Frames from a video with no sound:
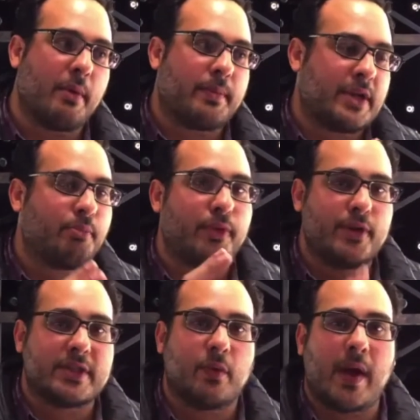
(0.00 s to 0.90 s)
to
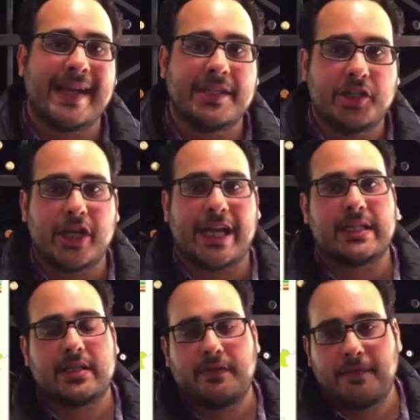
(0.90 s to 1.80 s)
produce a wine
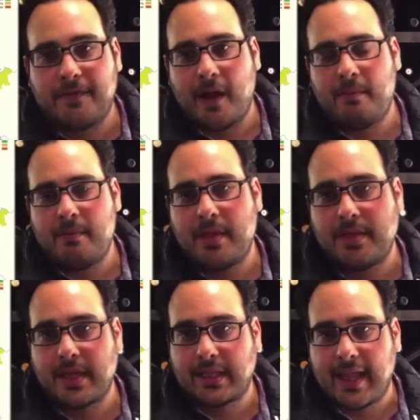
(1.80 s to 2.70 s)
just from
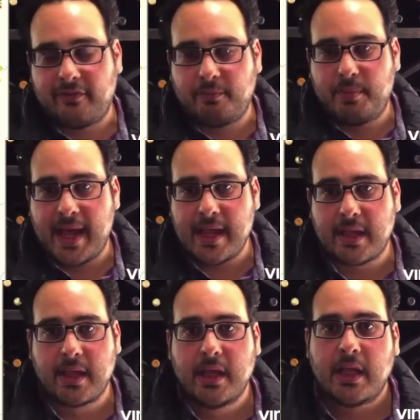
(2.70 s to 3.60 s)
the left bank,
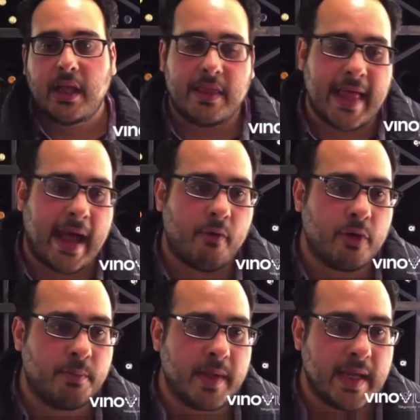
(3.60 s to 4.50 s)
that would
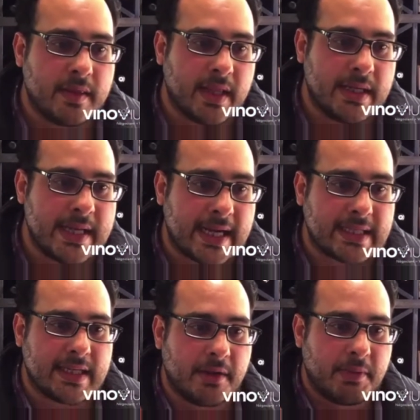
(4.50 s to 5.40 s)
be the
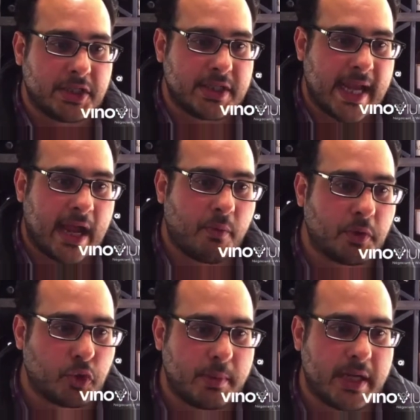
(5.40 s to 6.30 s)
next image down, which
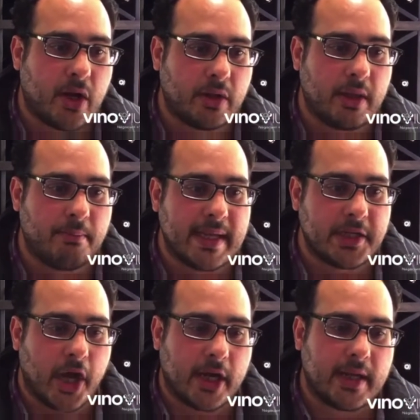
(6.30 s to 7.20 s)
would be called the
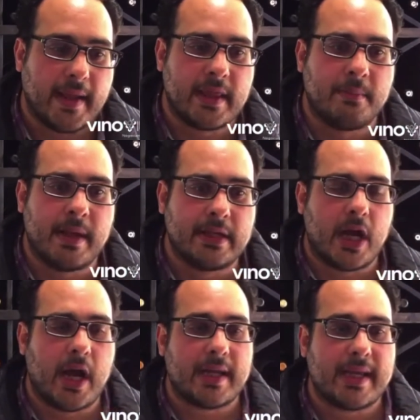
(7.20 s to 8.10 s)
Medoc. And the
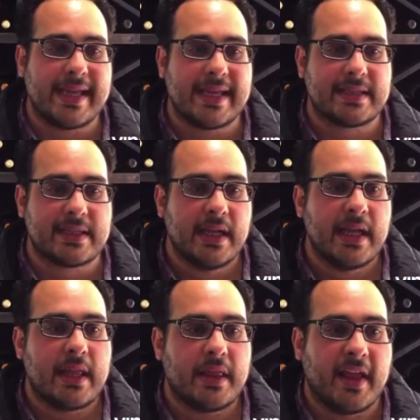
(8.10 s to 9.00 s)
Medoc is
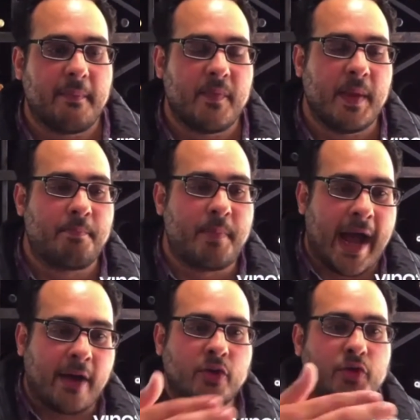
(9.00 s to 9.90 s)
the, the
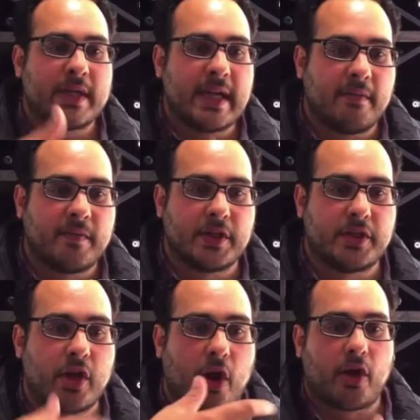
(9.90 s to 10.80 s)
boundary of the
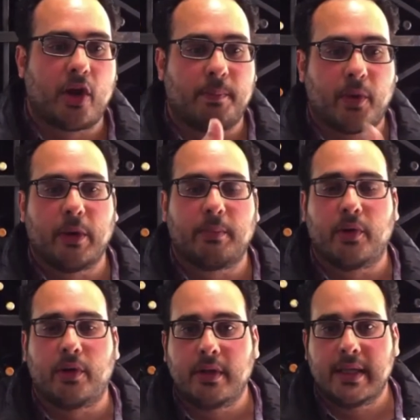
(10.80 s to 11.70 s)
darker
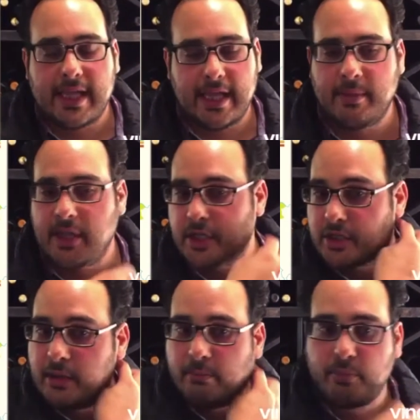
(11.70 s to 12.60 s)
purple image,
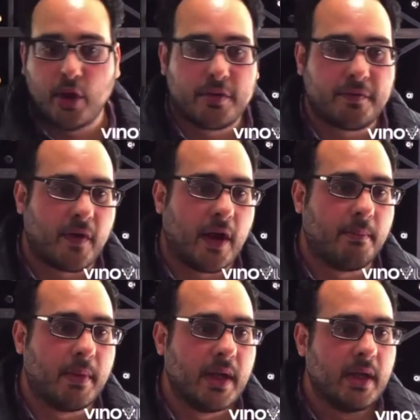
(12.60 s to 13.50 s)
both
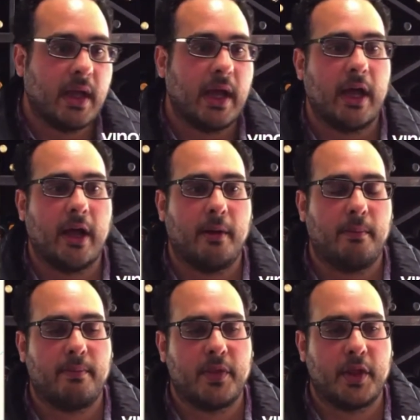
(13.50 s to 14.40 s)
from
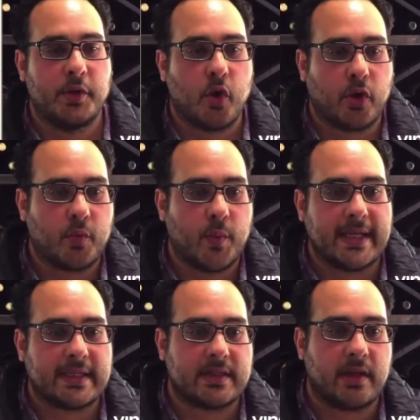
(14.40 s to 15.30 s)
um, the
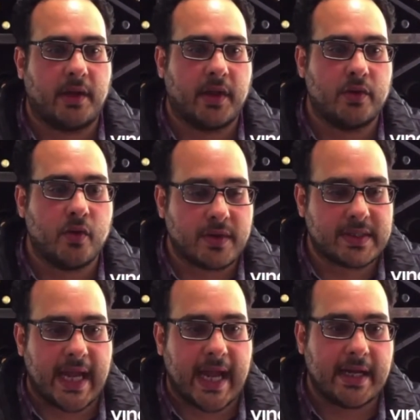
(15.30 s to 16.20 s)
northwest on the north
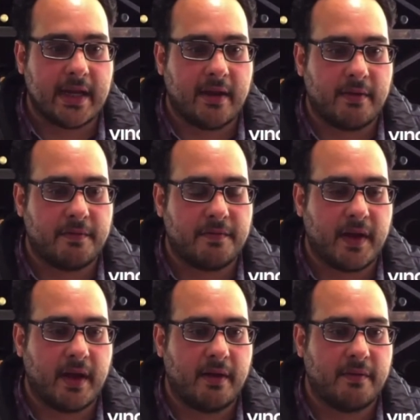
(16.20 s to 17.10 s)
side of,
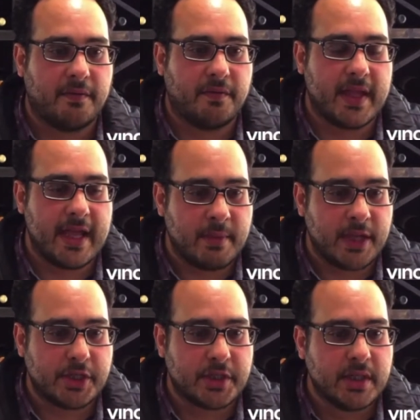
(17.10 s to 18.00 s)
of the
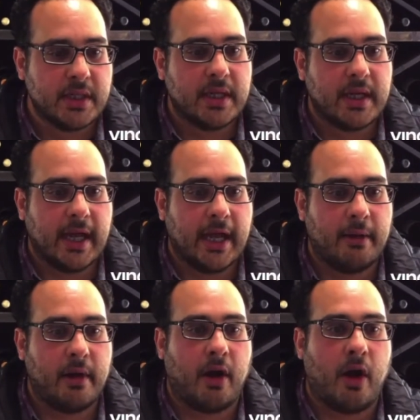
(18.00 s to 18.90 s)
image uh,
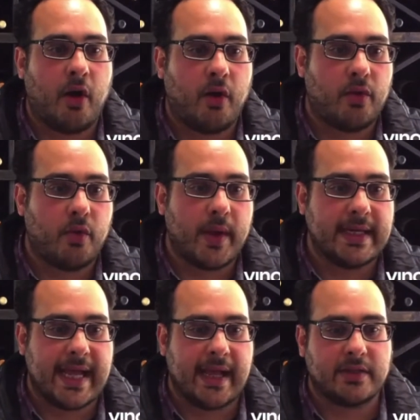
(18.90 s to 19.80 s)
all the way
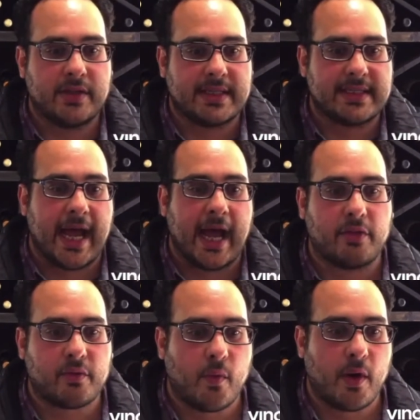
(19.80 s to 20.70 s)
down to the south
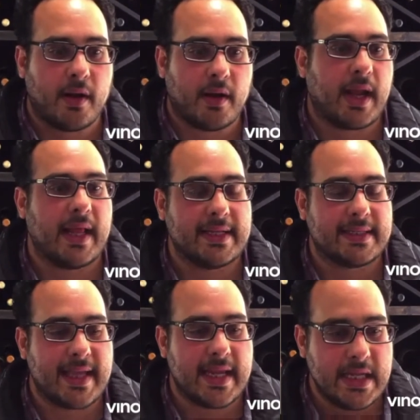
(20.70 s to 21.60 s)
where it kind of hits
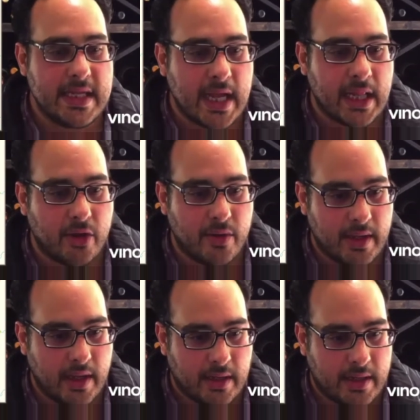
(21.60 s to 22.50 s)
that yellow,
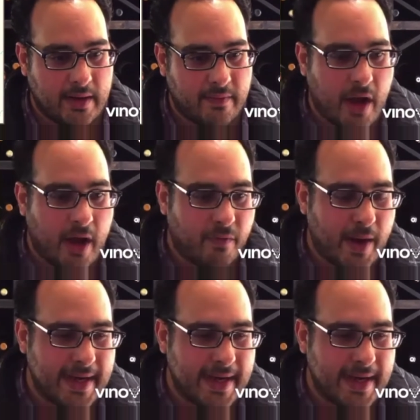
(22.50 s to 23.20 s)
uh, kind of off-white,